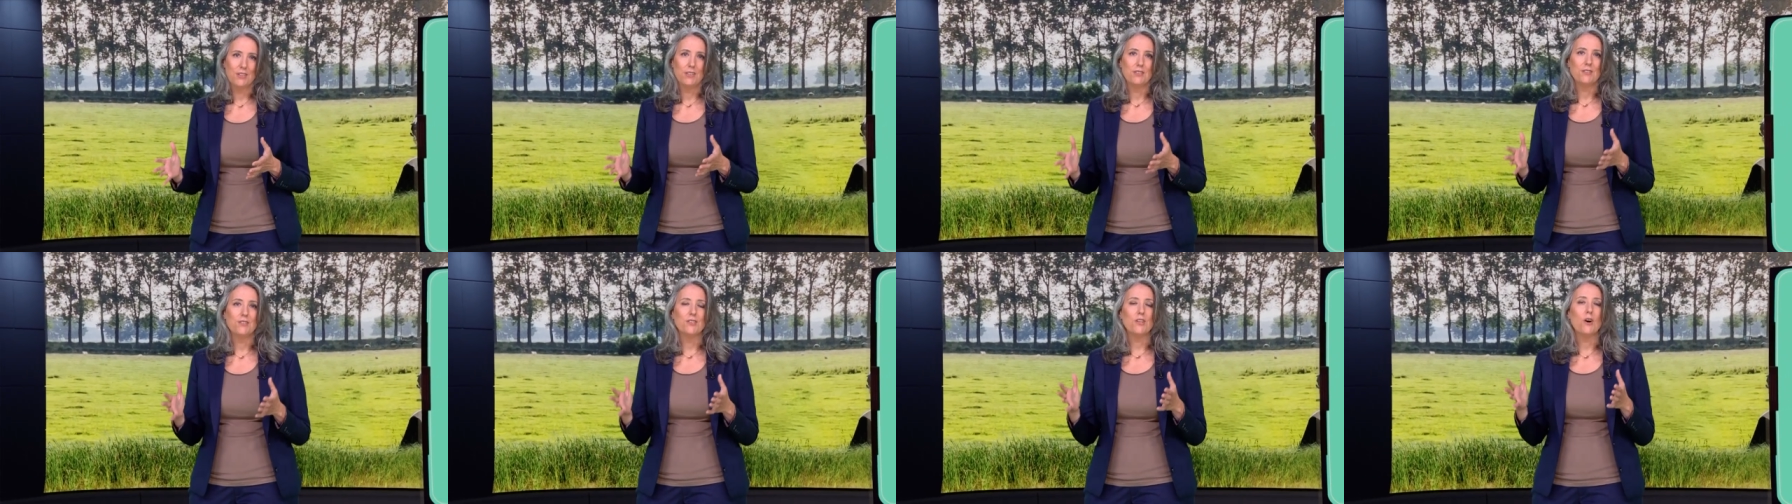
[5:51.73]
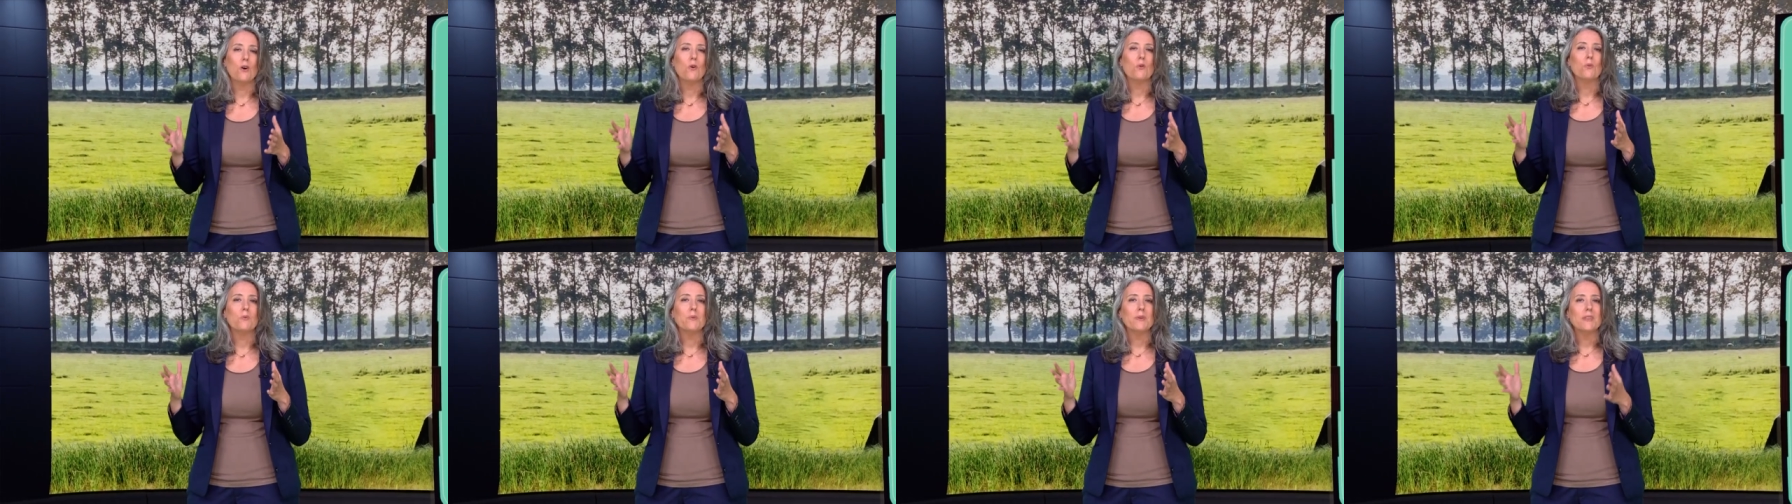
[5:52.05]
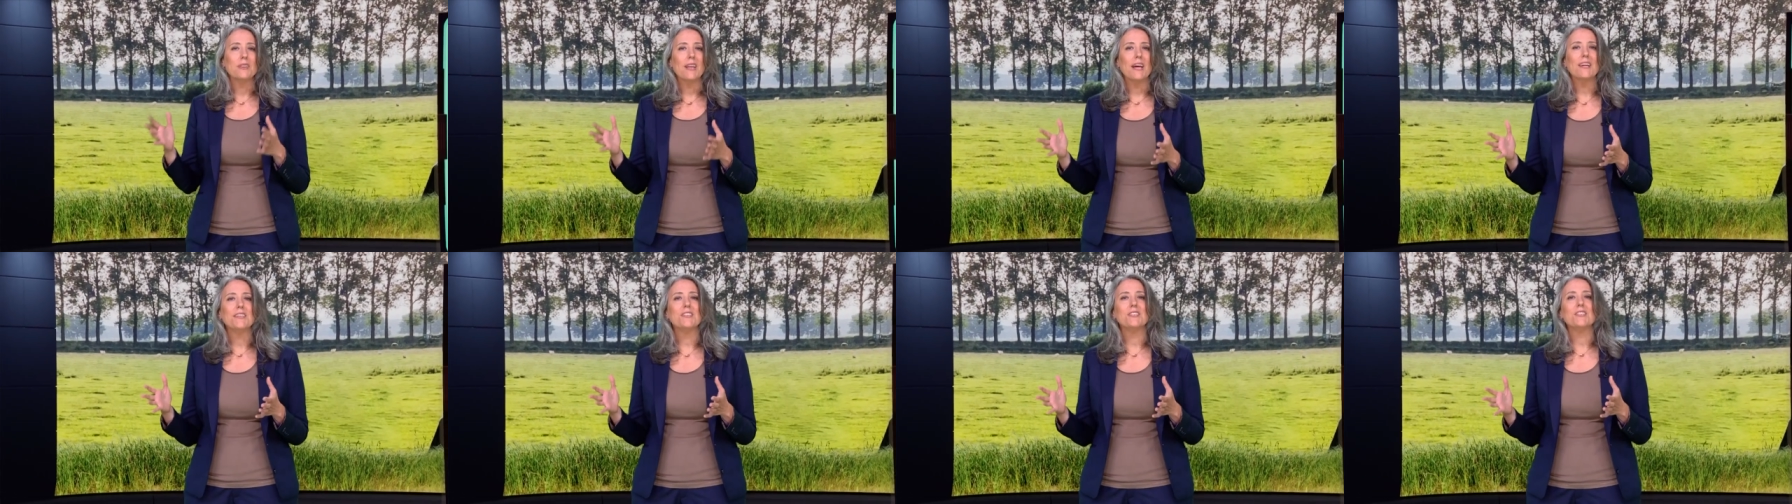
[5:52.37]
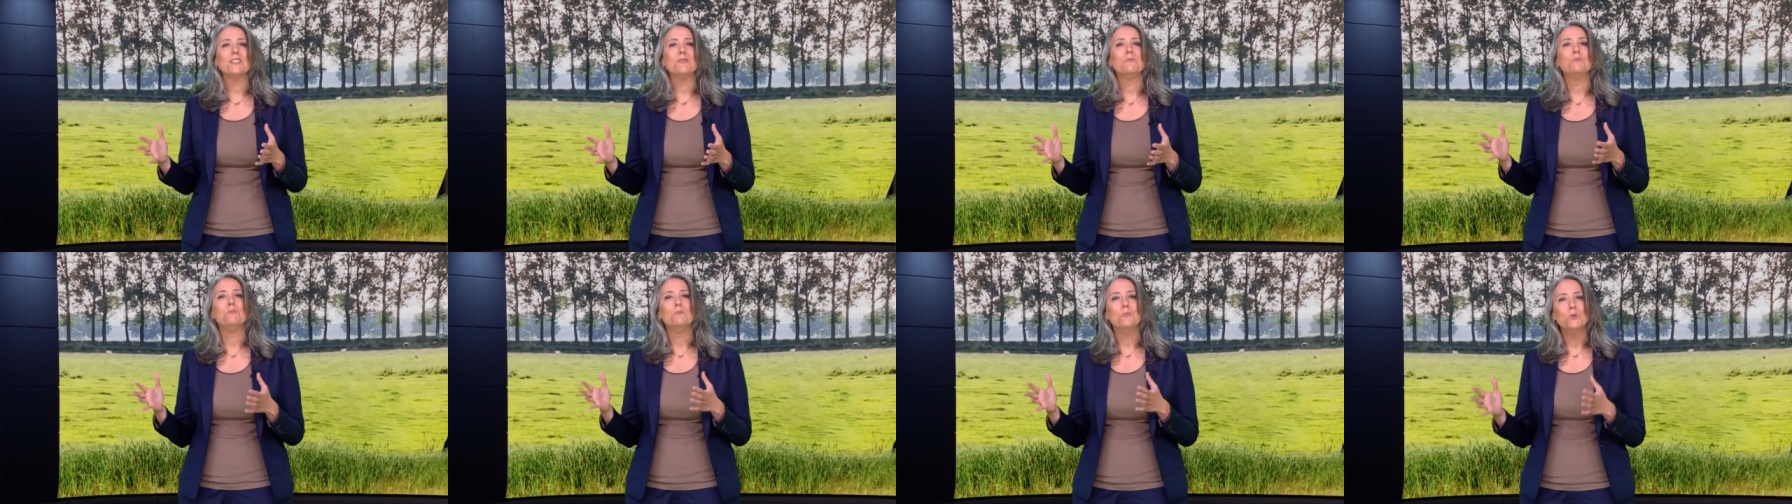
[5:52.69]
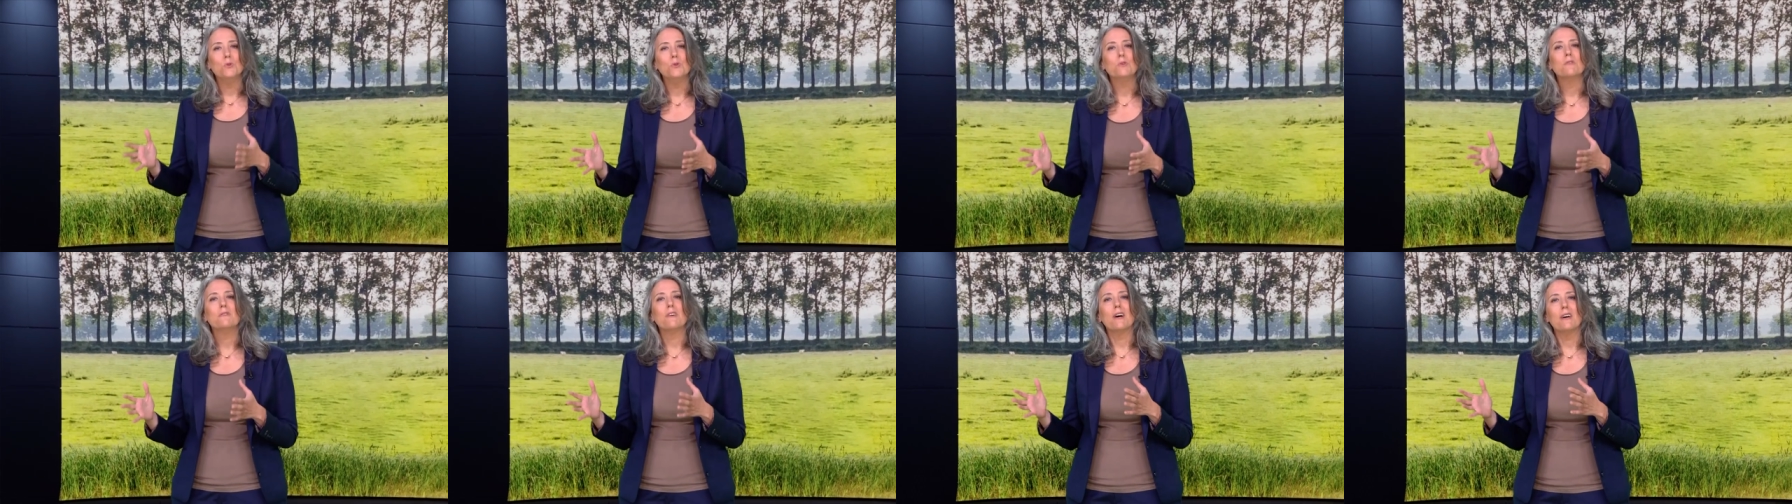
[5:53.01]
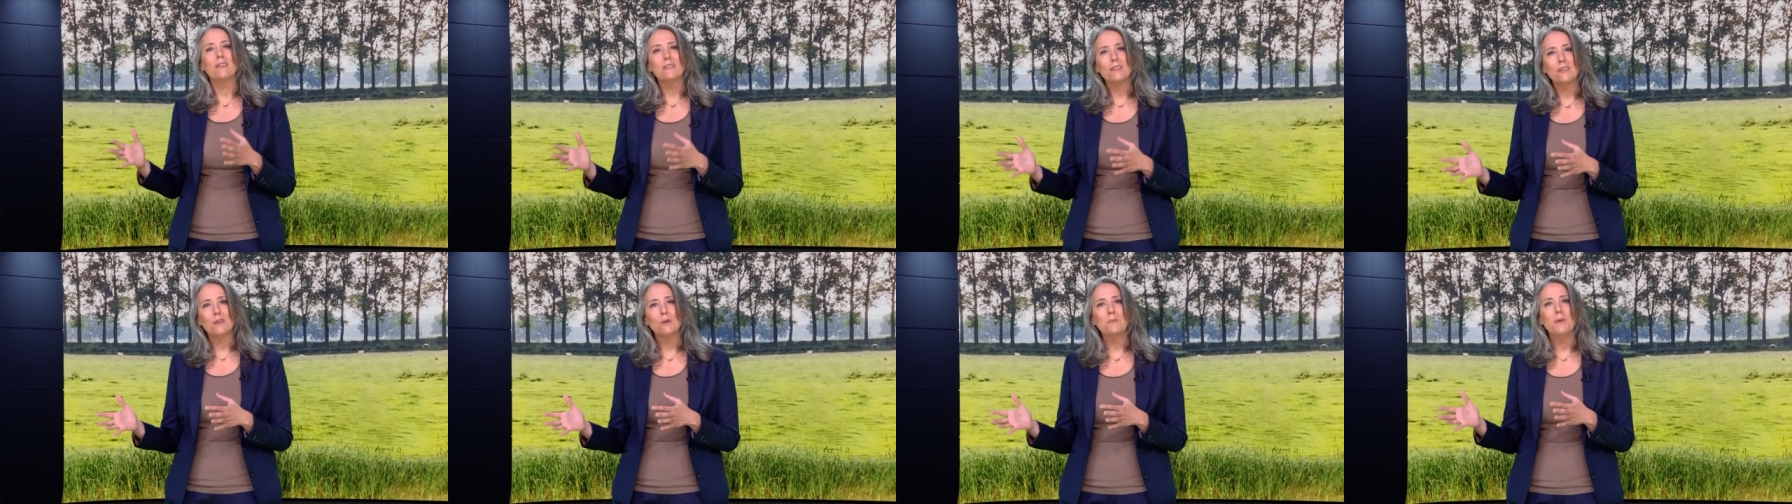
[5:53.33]
So we'd like to move
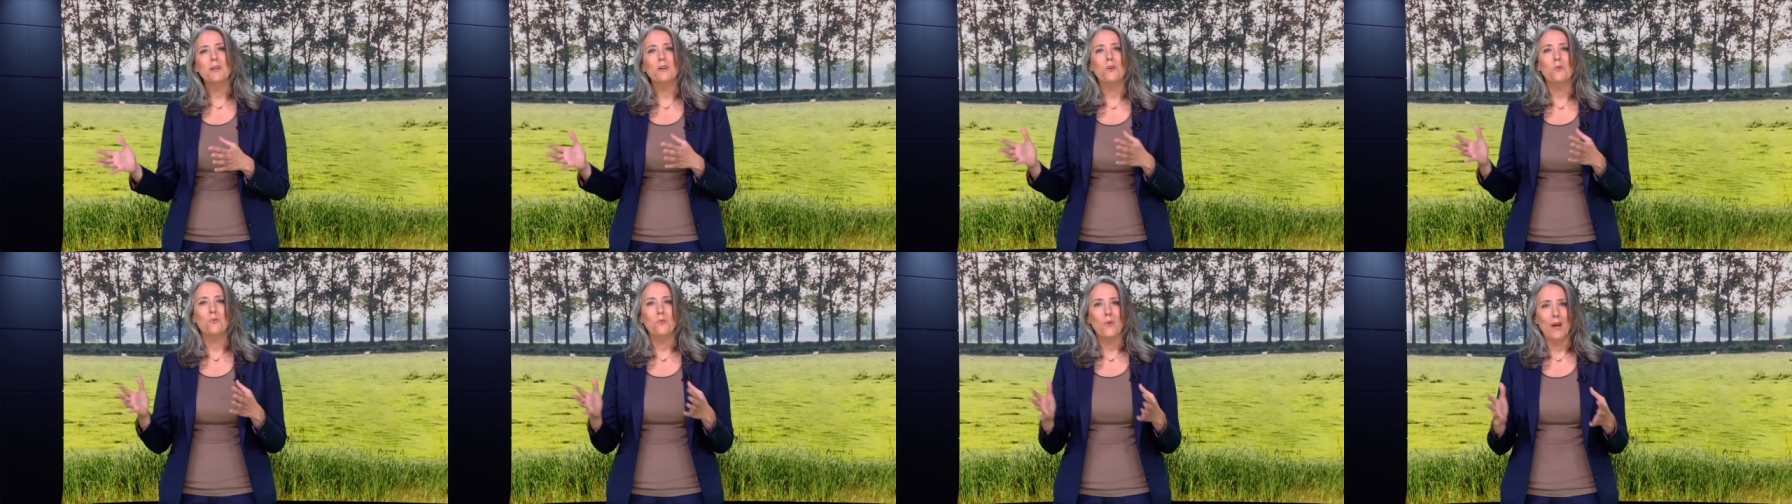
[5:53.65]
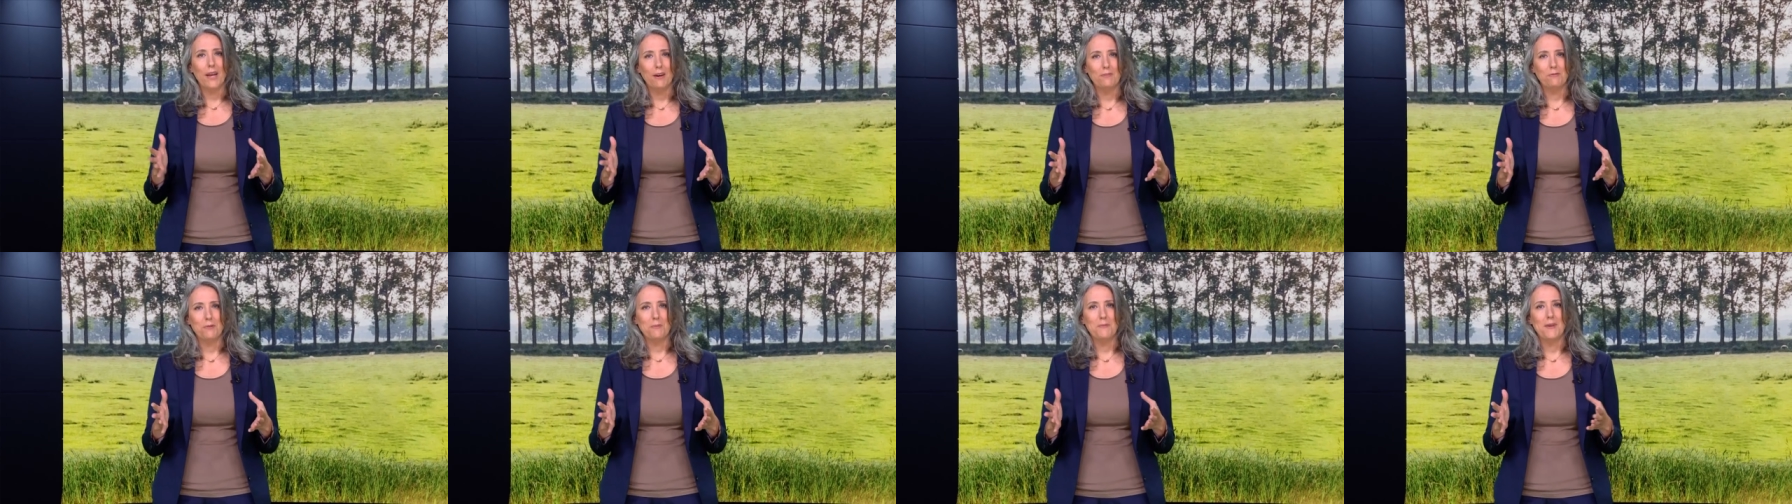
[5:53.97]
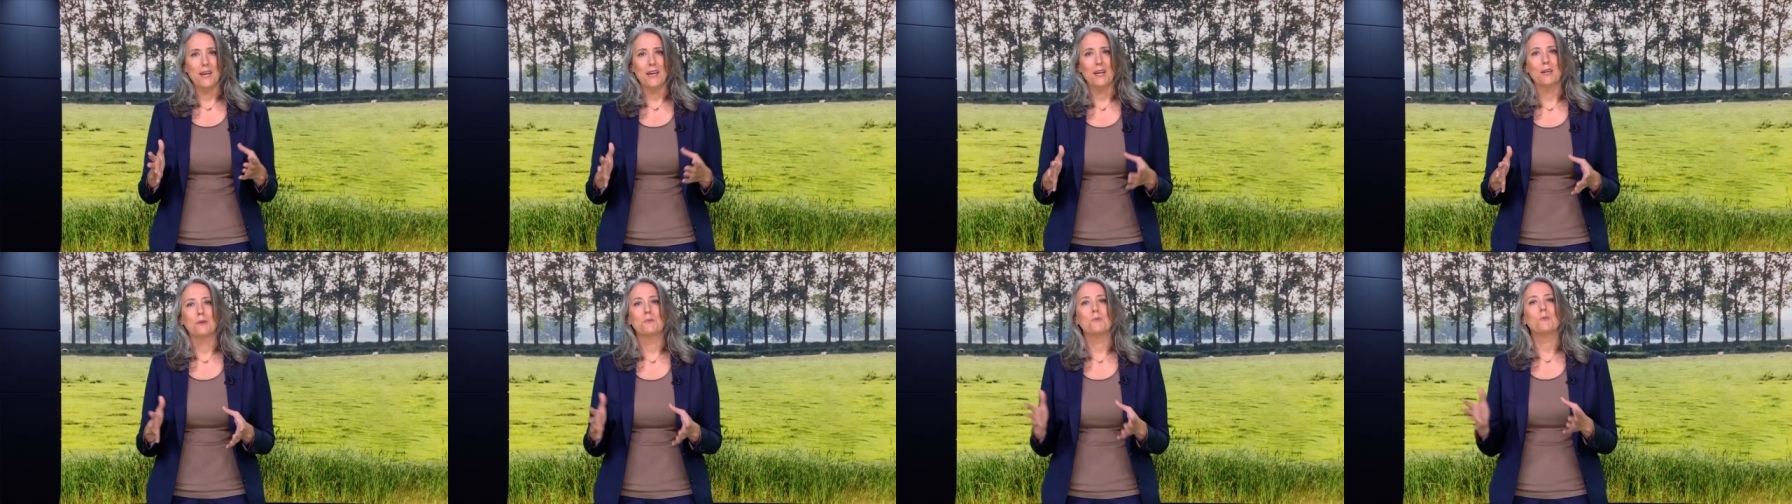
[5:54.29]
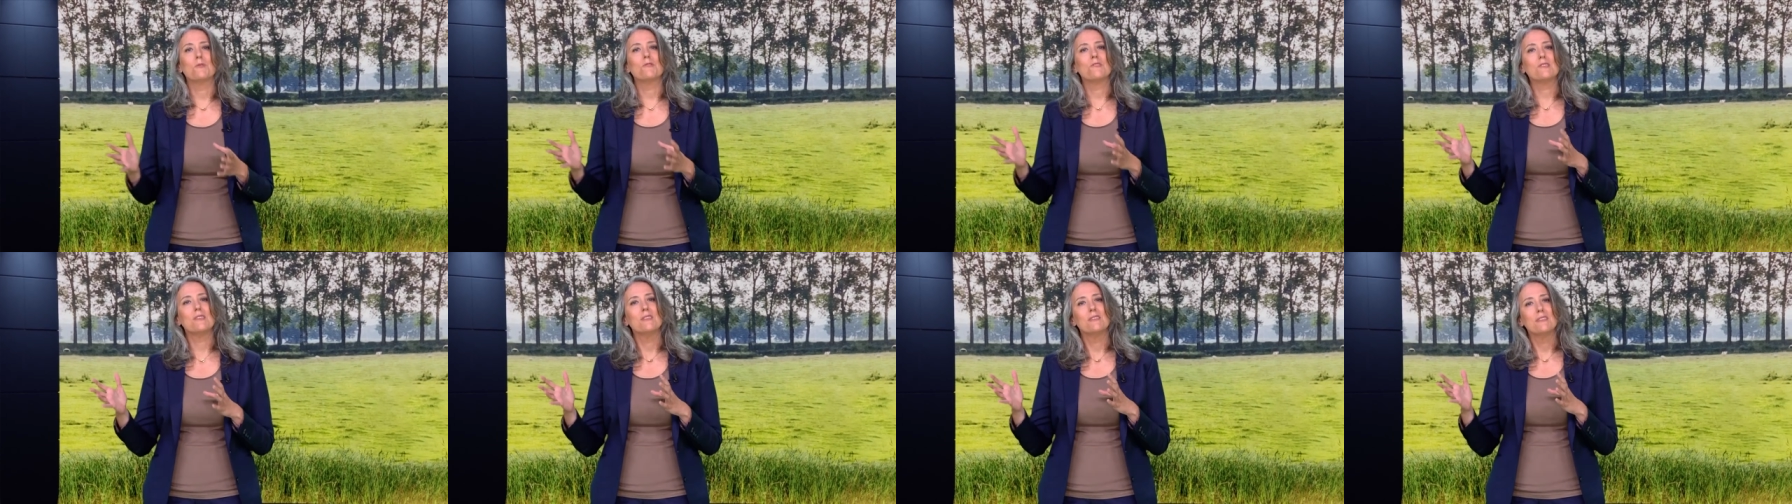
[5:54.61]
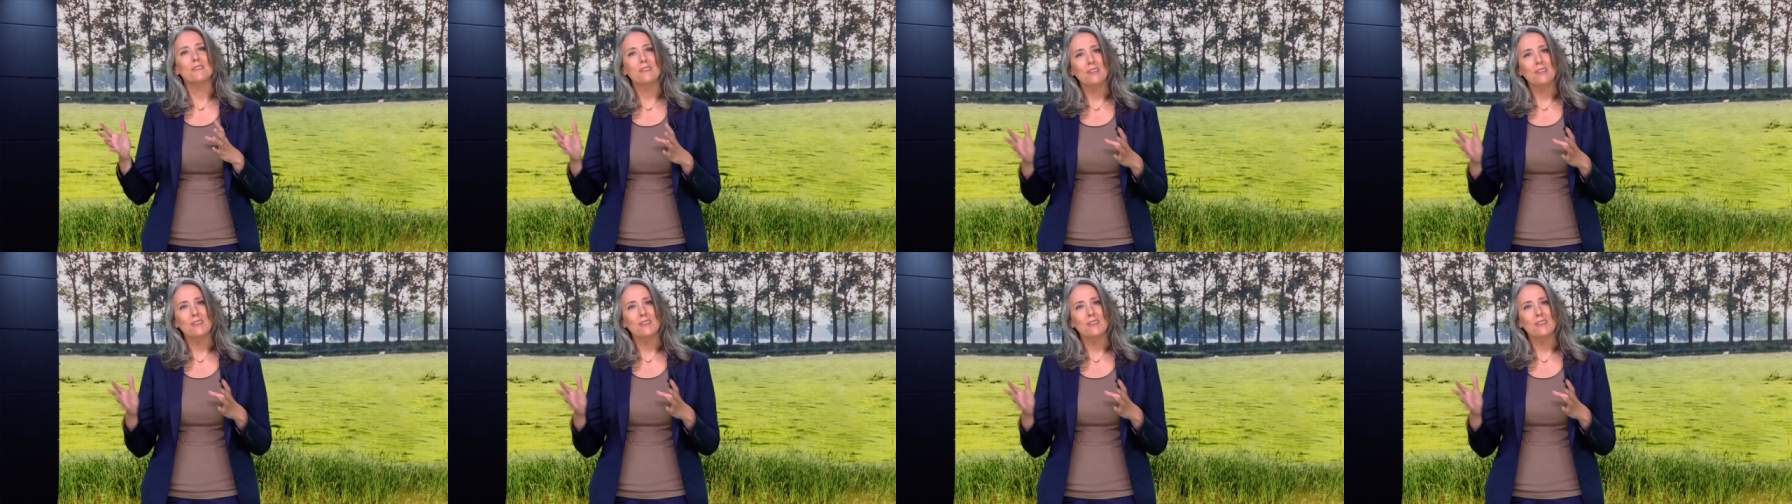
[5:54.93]
a little bit away from the animals,